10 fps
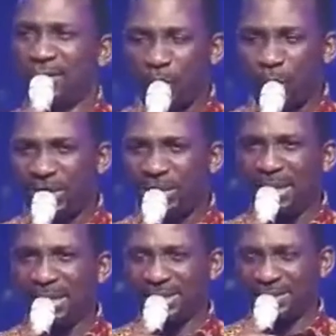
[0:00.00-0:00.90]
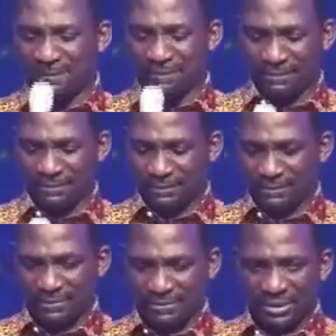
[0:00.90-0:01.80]
with a blessing.
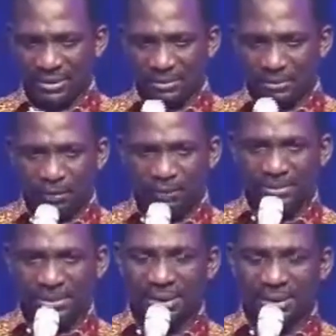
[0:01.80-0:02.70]
Proverbs chapter